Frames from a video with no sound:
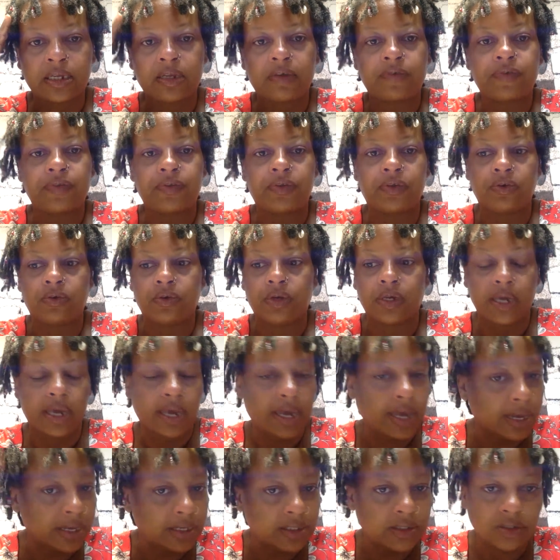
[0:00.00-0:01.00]
if you
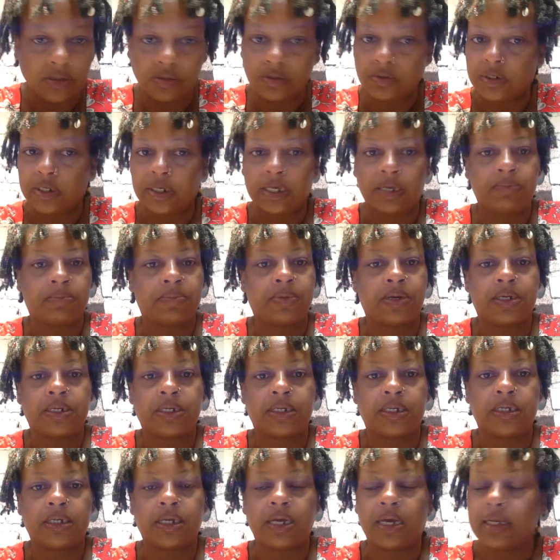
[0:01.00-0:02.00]
can't donate
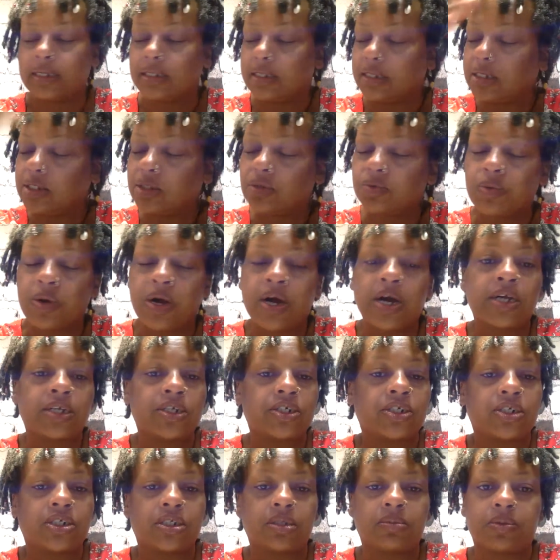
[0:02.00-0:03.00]
money, at least
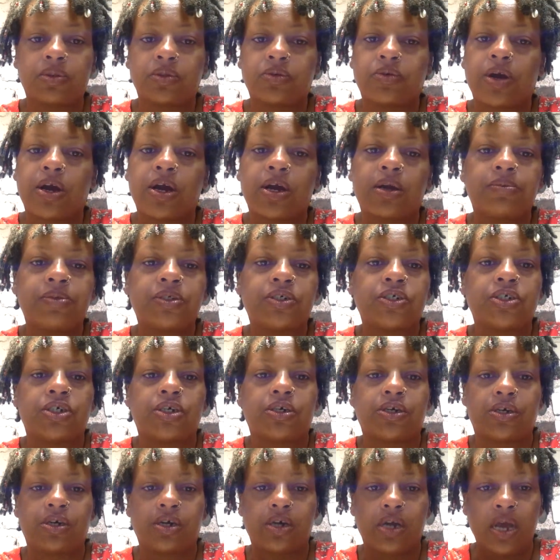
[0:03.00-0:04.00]
watch, subscribe,
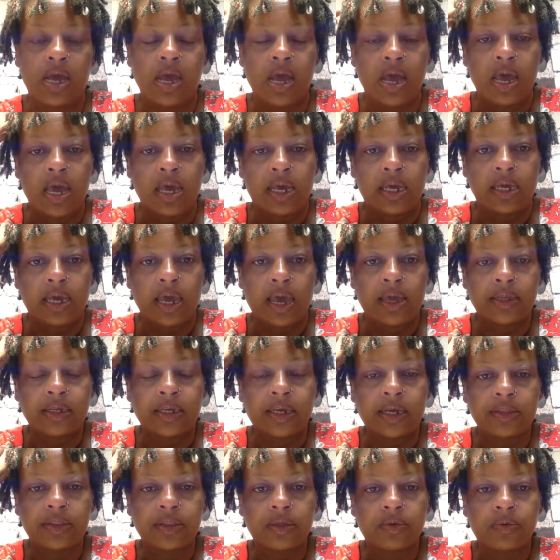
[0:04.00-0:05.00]
share, and
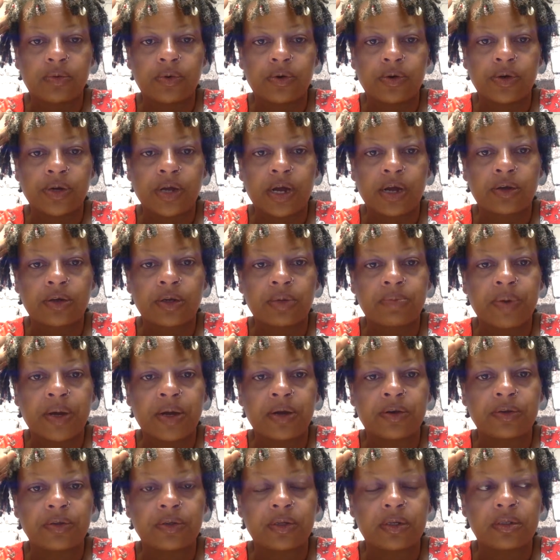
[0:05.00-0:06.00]
get the word out
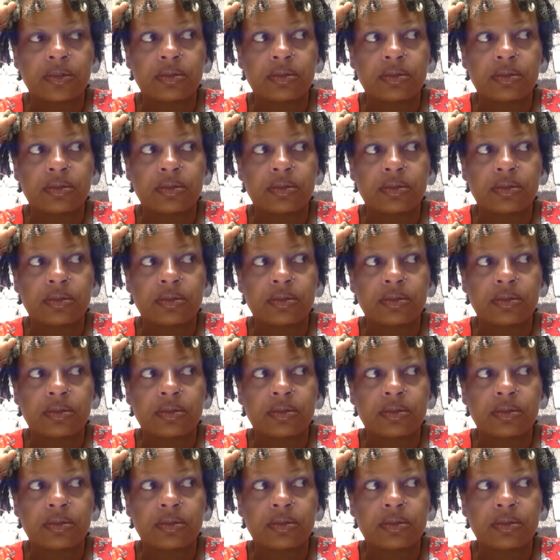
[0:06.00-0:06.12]
about,